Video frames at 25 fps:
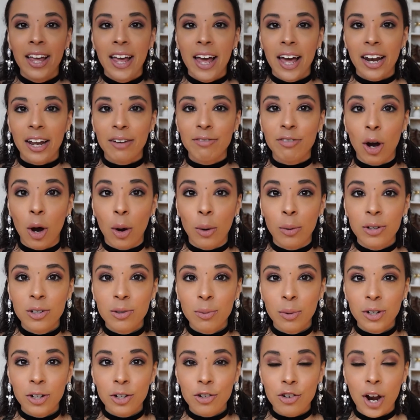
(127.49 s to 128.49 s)
and I've always
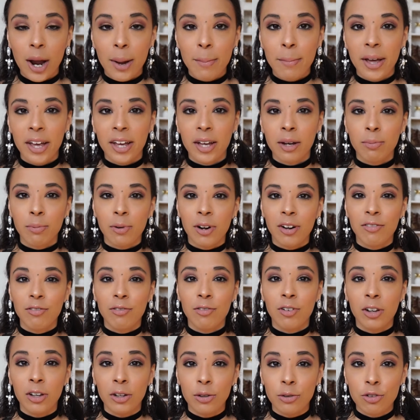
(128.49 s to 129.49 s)
wanted to try Makeup
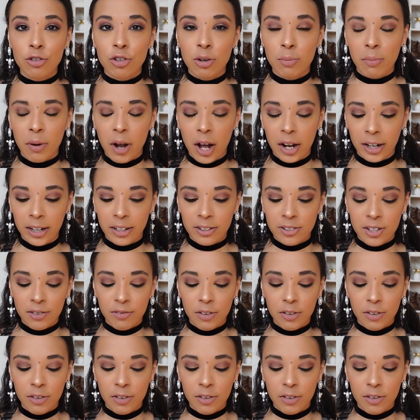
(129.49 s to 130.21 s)
Revolution products.